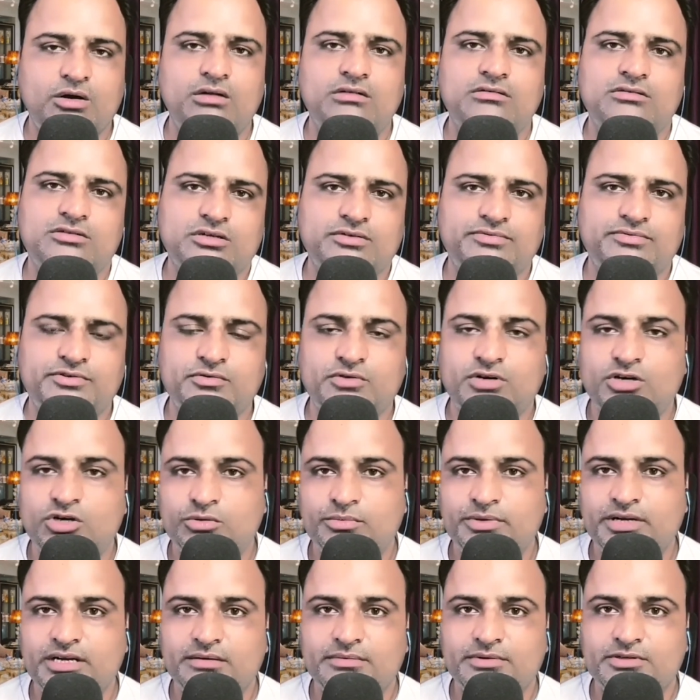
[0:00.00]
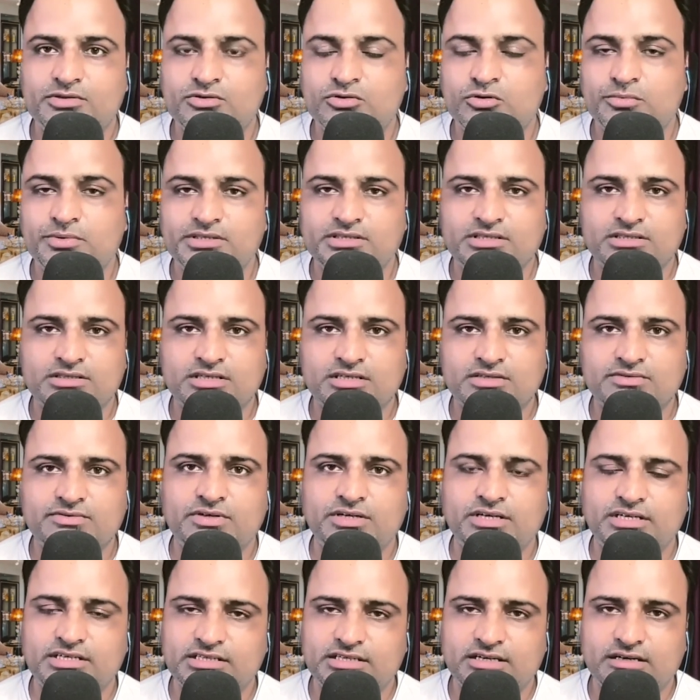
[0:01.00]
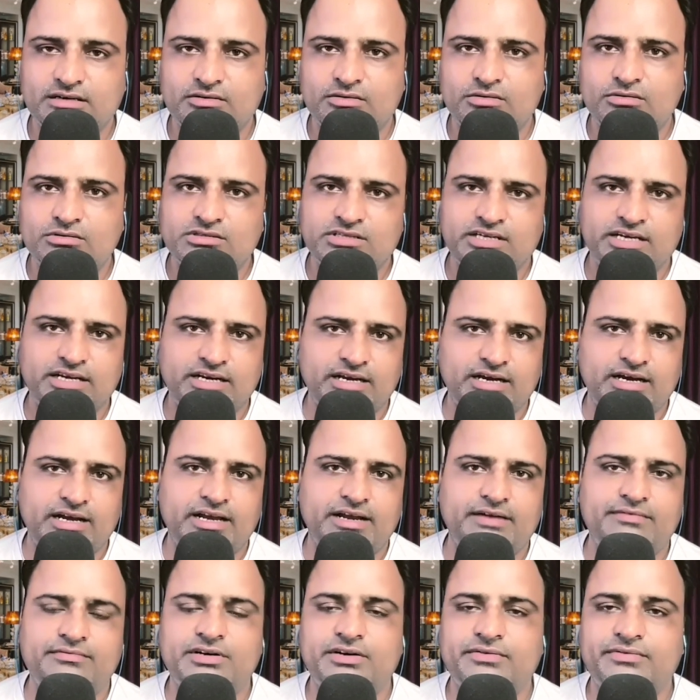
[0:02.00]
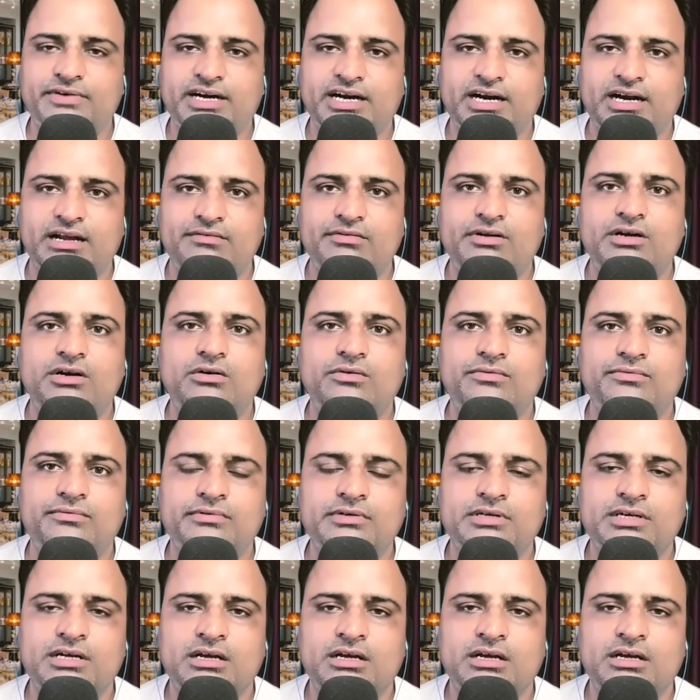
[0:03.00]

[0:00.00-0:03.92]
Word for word: Also, if you want to become a super successful digital coach, then I have different level of